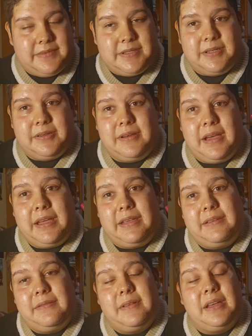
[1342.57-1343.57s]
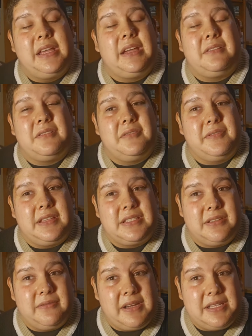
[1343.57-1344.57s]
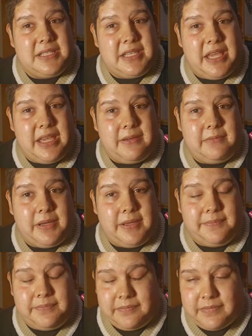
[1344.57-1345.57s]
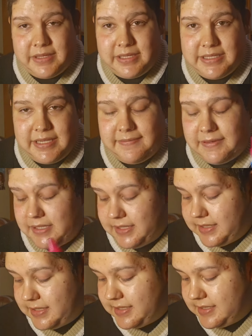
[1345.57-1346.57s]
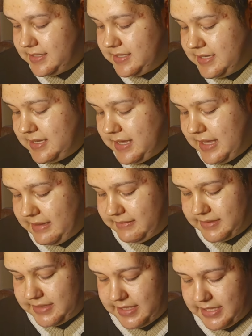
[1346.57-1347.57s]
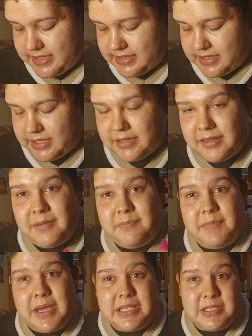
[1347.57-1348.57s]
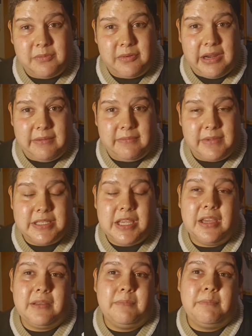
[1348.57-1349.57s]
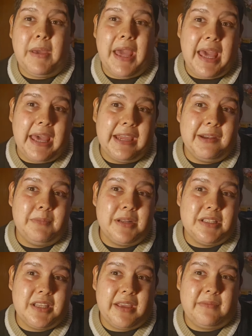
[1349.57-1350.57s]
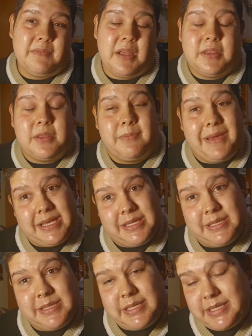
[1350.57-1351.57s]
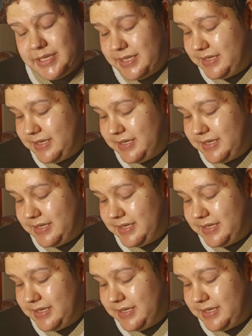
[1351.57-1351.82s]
So I don't know if that's the right saying, but definitely I'll say it's not the best prime. It's not bad, but it's like not the best.